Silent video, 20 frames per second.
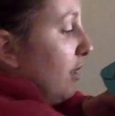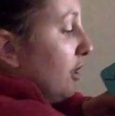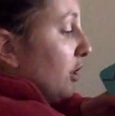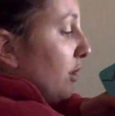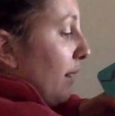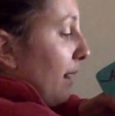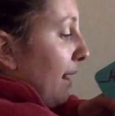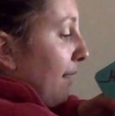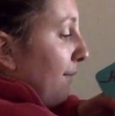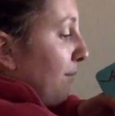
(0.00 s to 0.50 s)
so
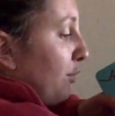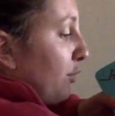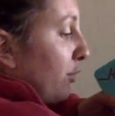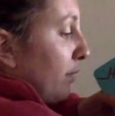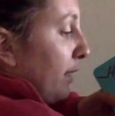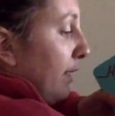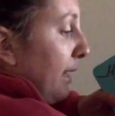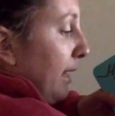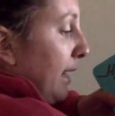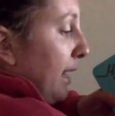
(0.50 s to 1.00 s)
I have
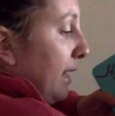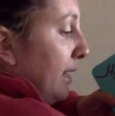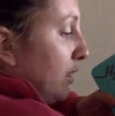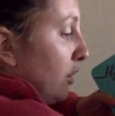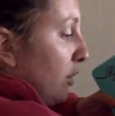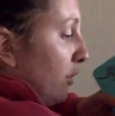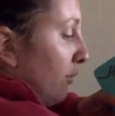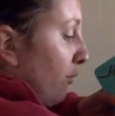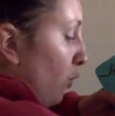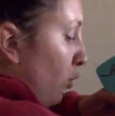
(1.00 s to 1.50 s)
3
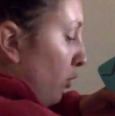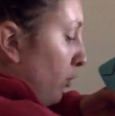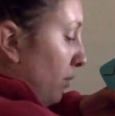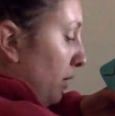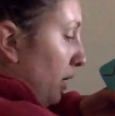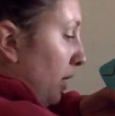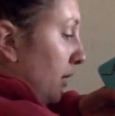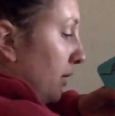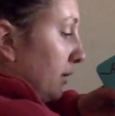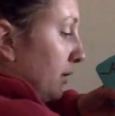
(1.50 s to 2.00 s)
SO4
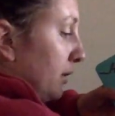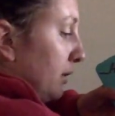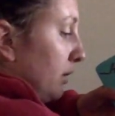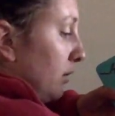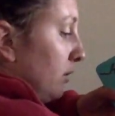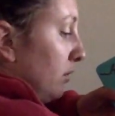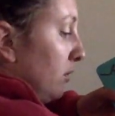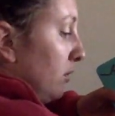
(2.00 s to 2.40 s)
blocks.